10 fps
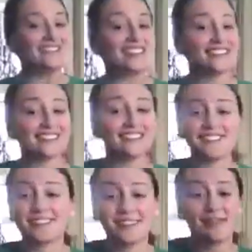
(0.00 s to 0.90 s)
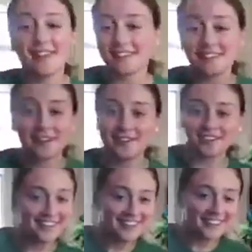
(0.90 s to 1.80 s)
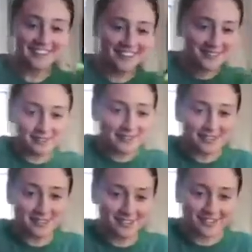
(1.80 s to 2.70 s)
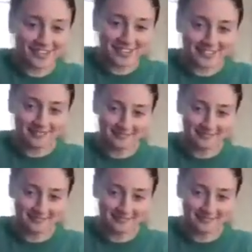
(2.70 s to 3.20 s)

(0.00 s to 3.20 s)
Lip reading: it just smells so good. It just smells so good.